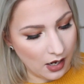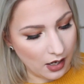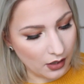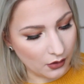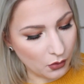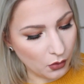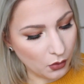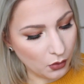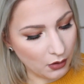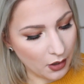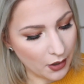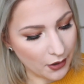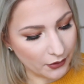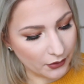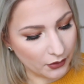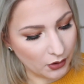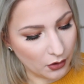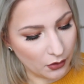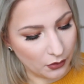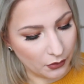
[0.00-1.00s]
a
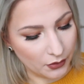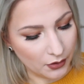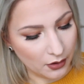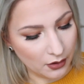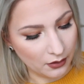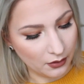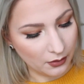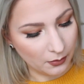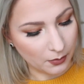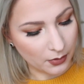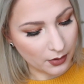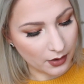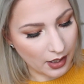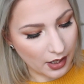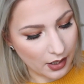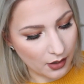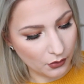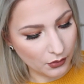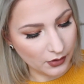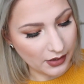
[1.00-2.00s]
cooler toned
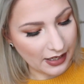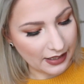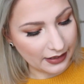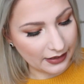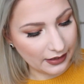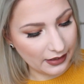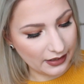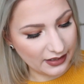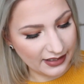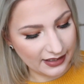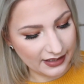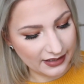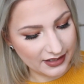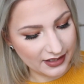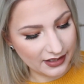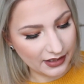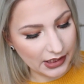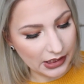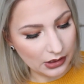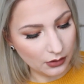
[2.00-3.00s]
brown. Again,
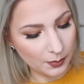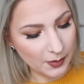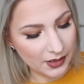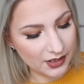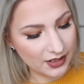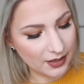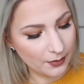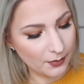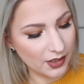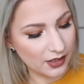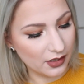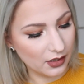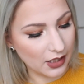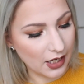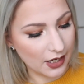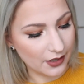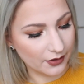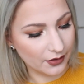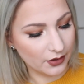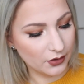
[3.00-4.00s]
it's a little bit
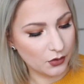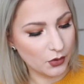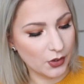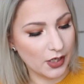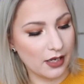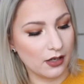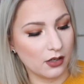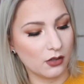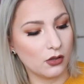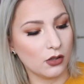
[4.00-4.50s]
similar to the